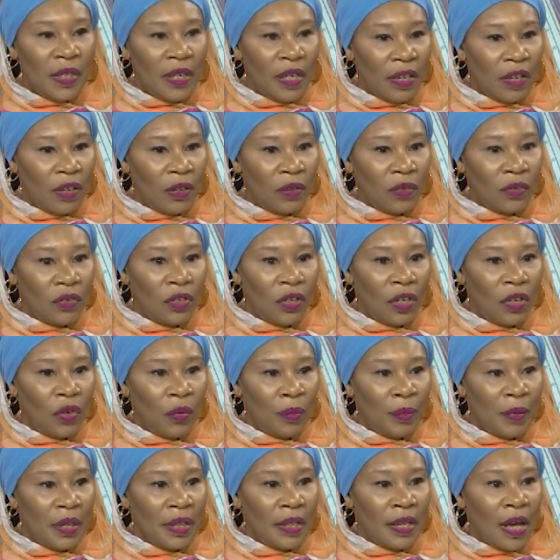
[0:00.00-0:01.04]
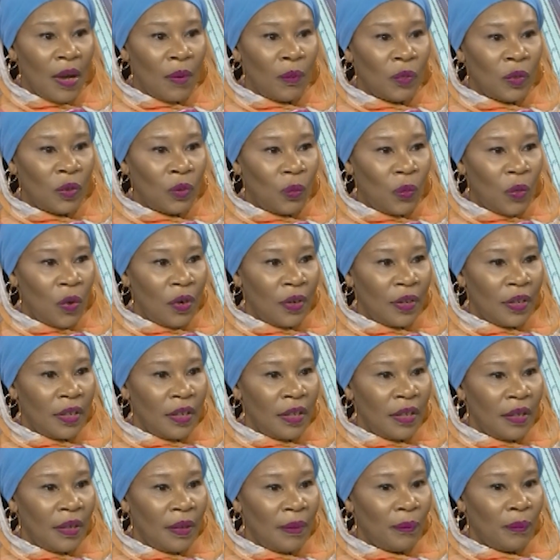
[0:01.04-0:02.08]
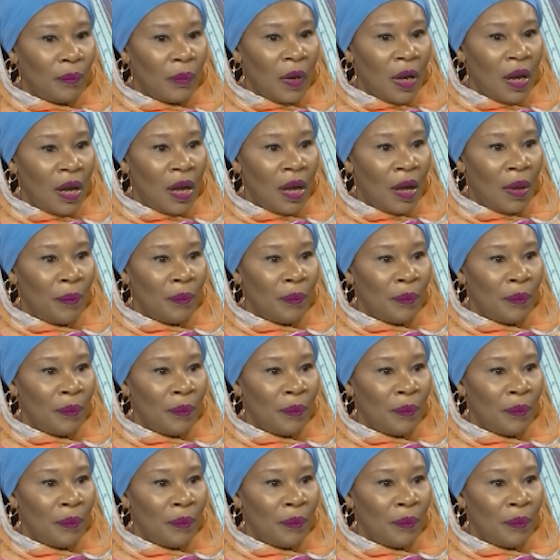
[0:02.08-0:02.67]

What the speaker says: the particular gentleman that was working